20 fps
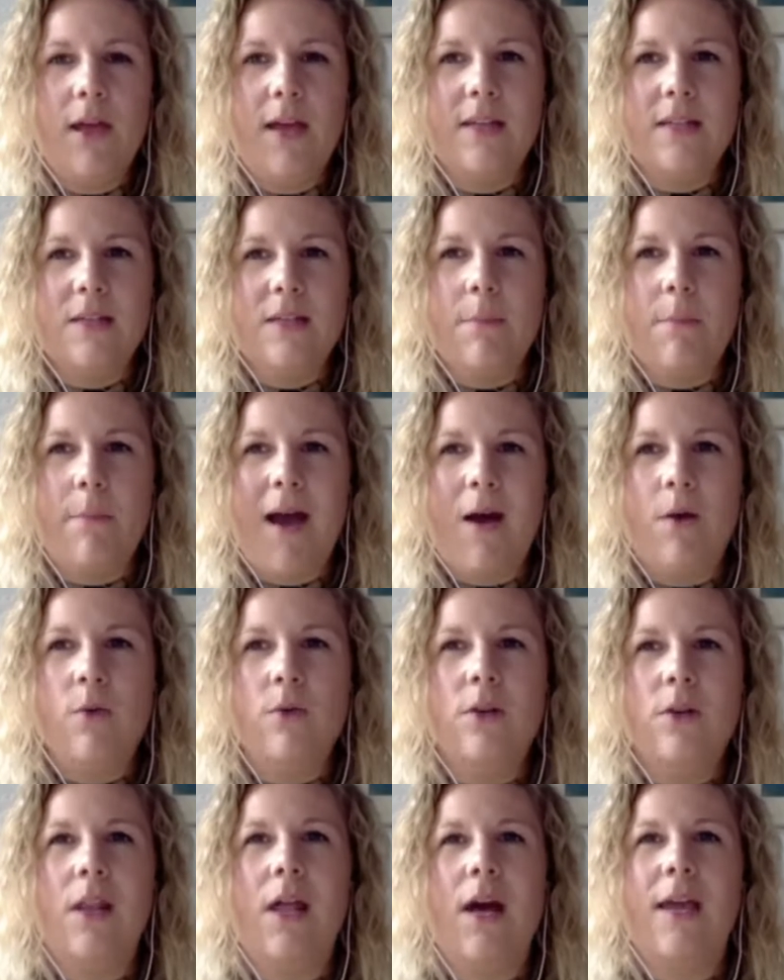It's
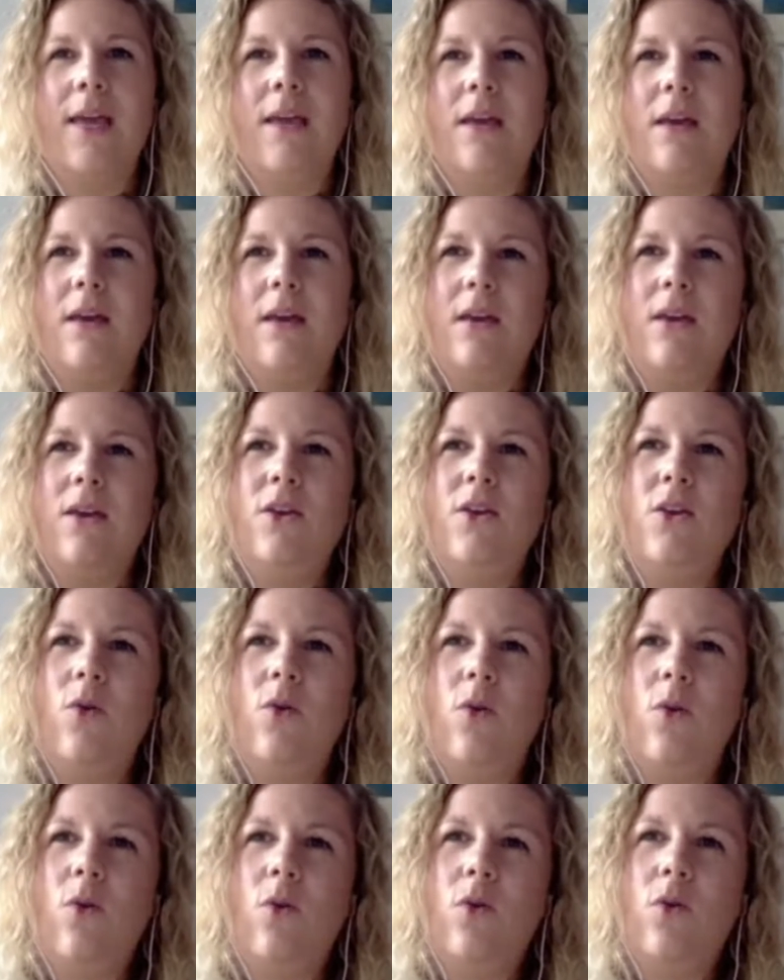about like
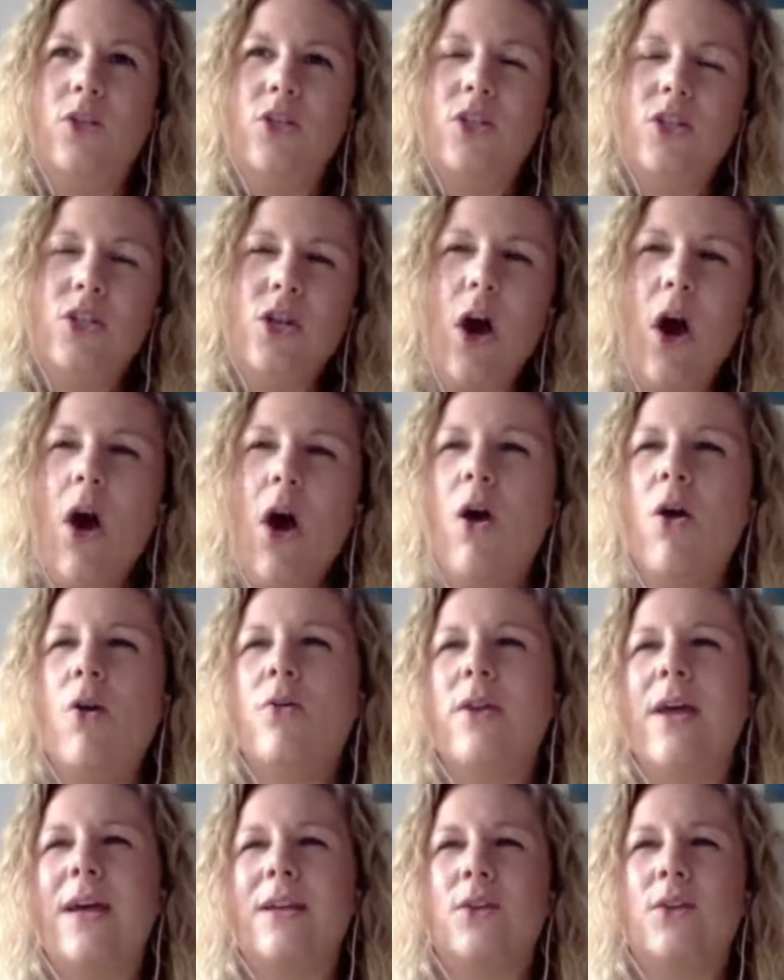your
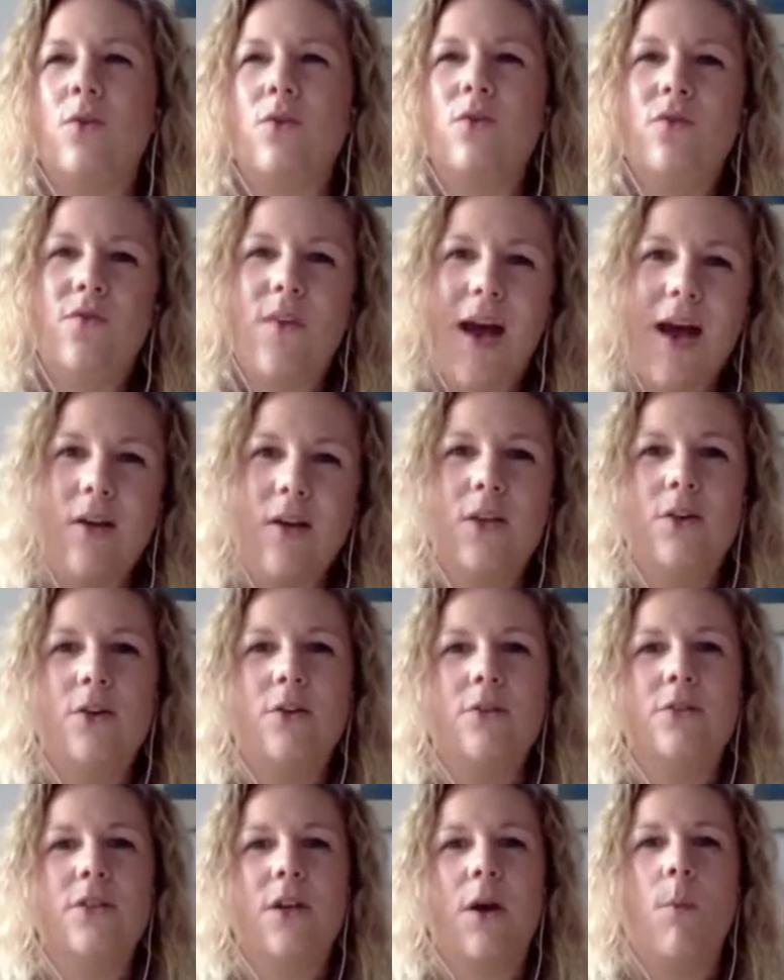tone and your
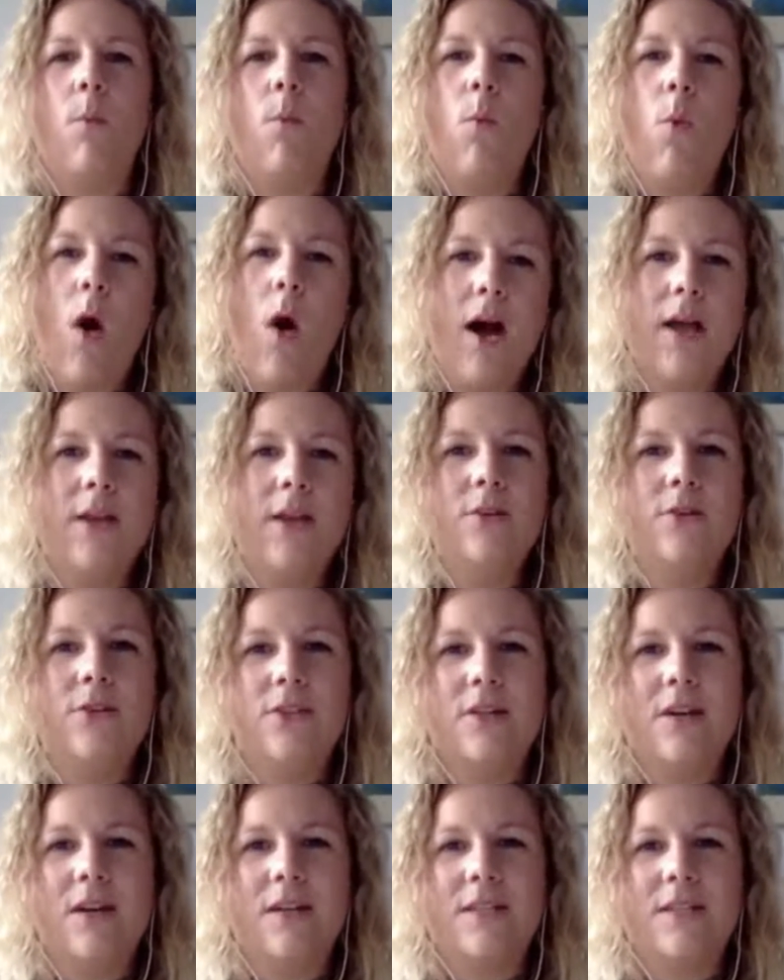values and why you
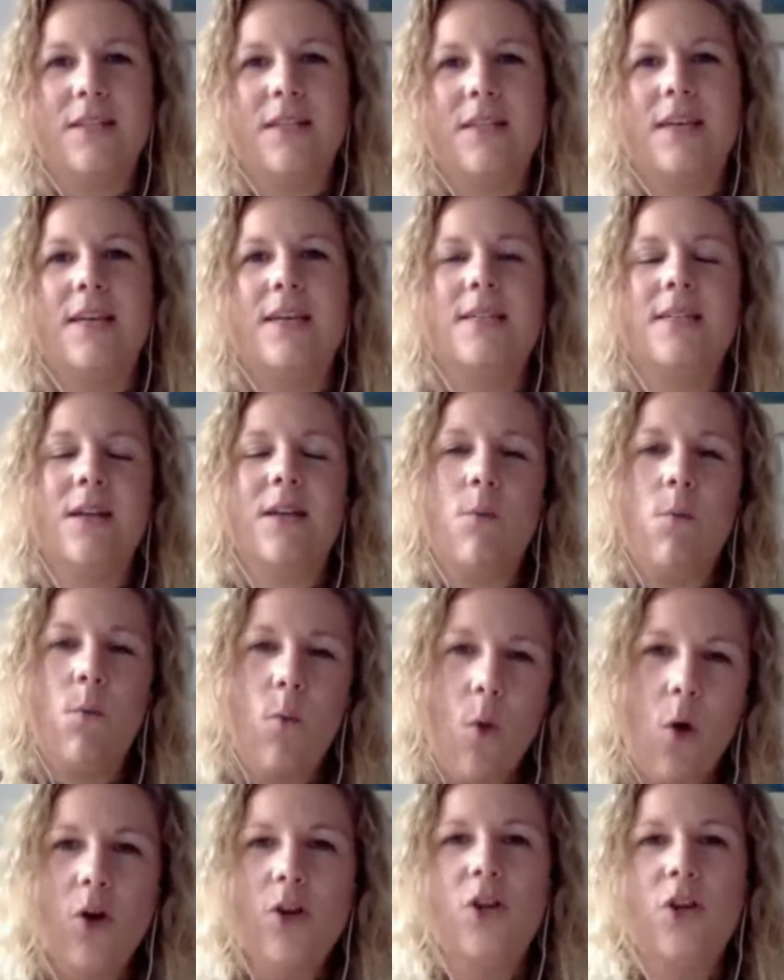started this and
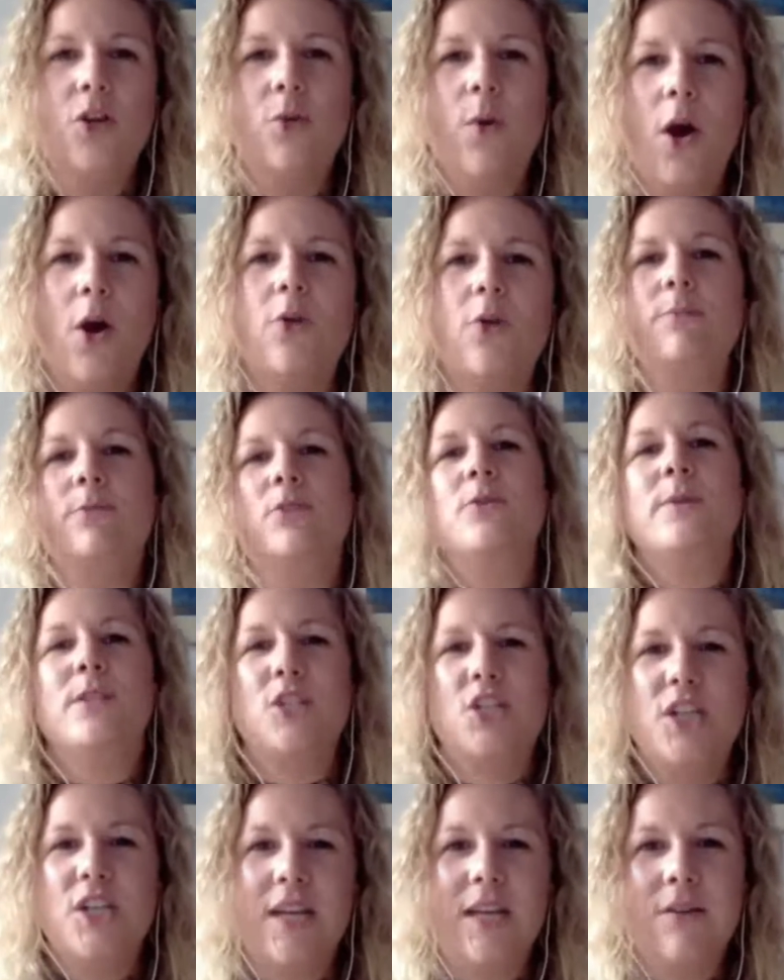what you hope to
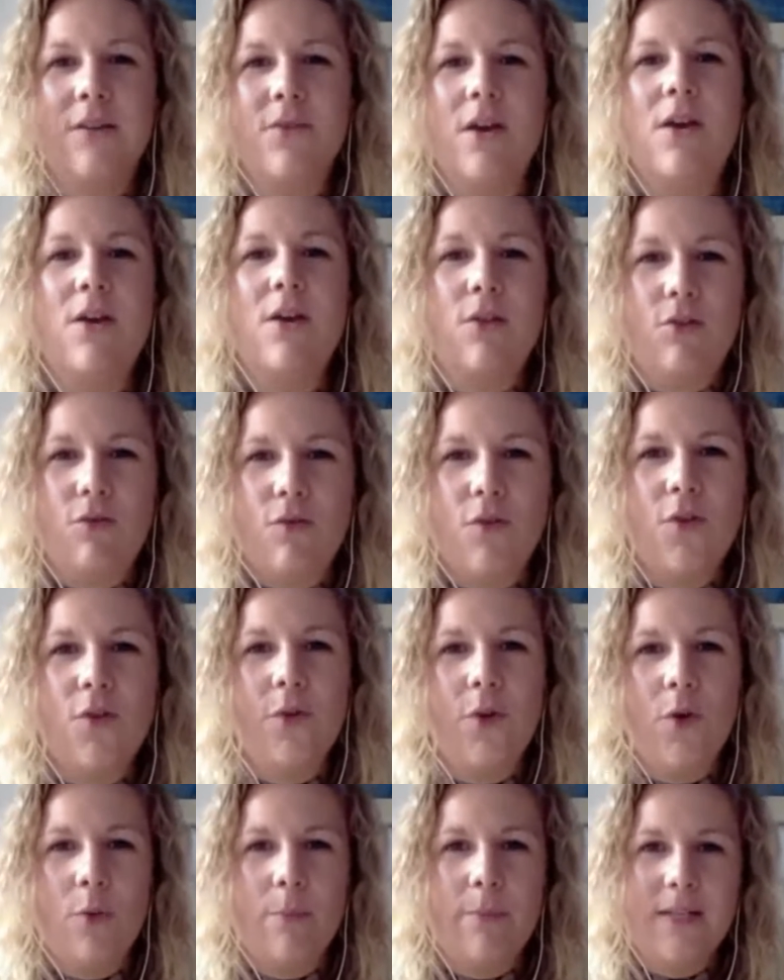achieve through
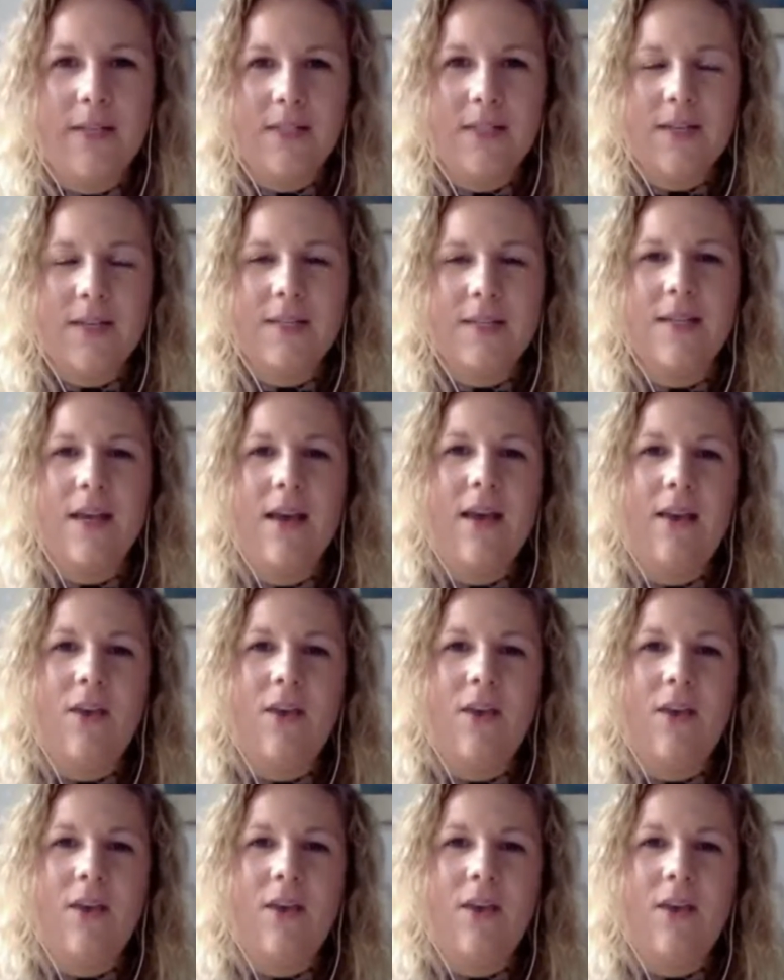your business.